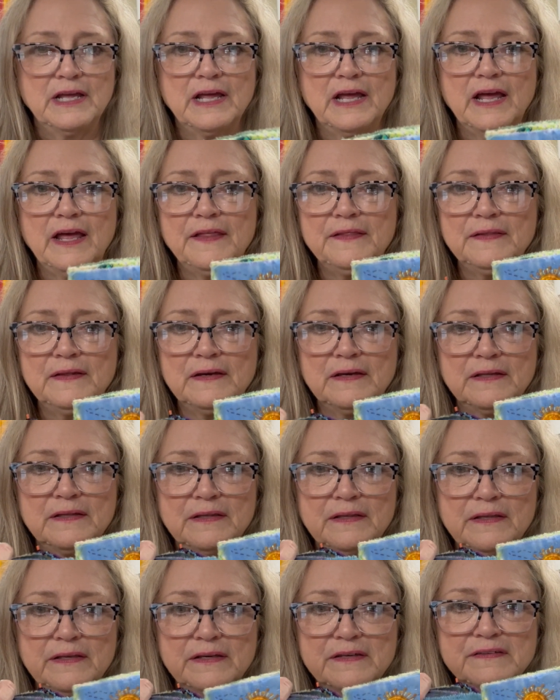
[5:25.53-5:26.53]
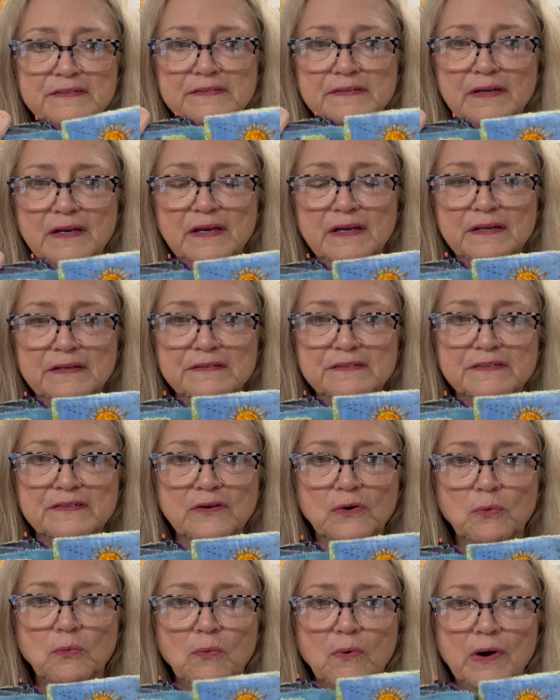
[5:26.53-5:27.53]
And then this is
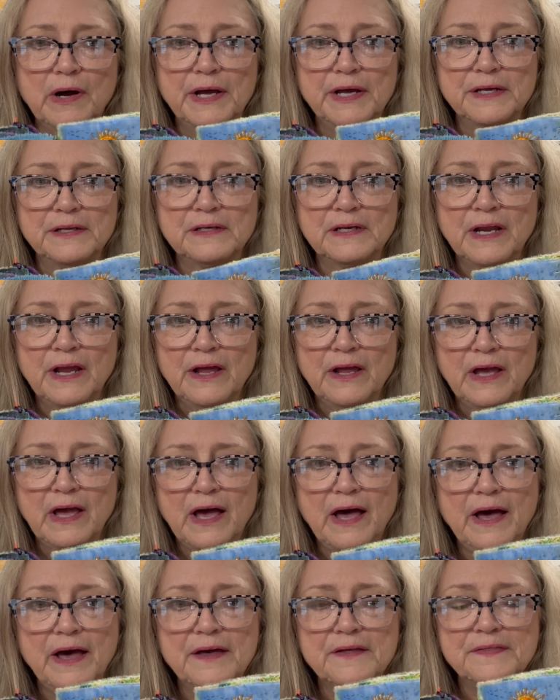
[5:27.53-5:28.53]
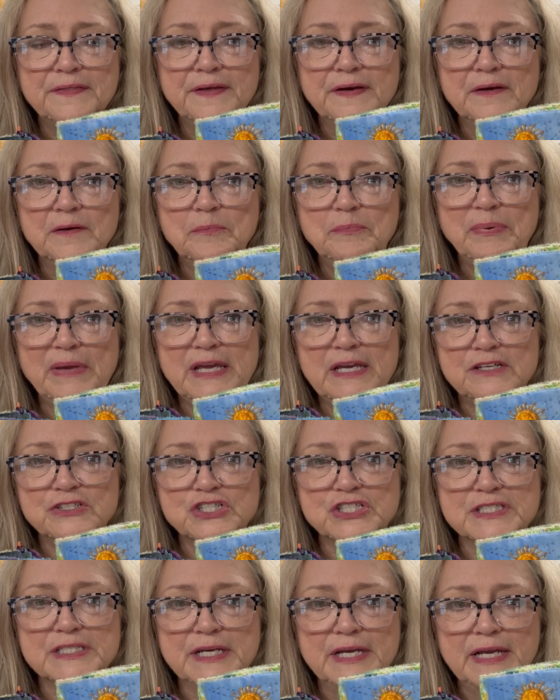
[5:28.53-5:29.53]
the one, the beach
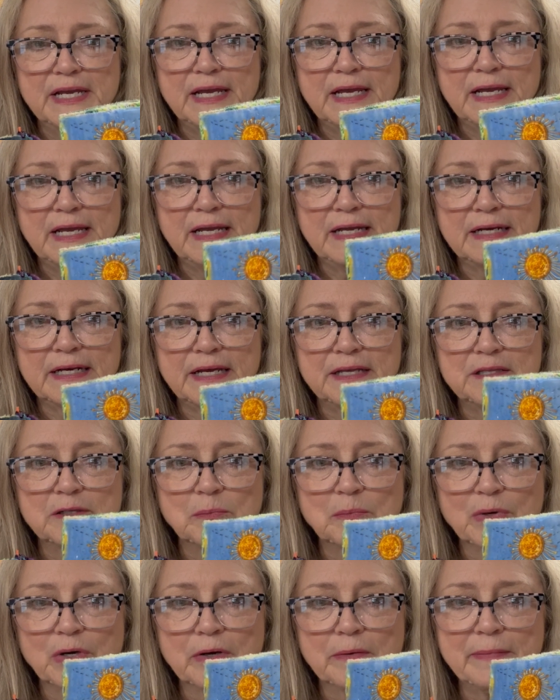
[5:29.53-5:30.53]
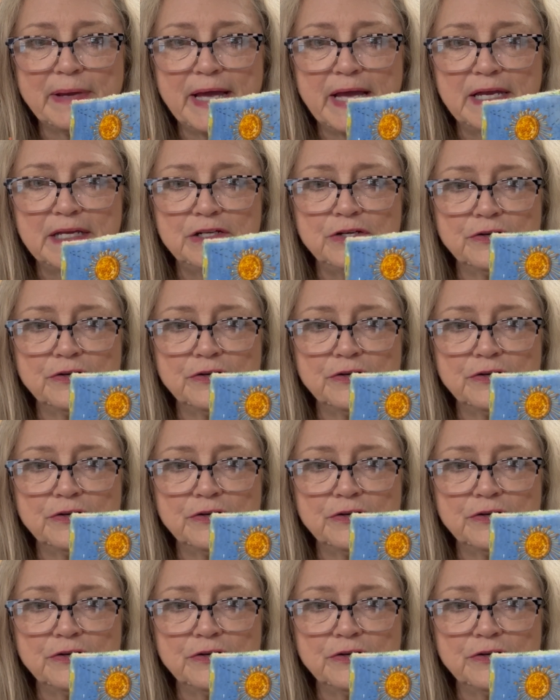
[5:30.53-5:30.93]
scene and the mermaid.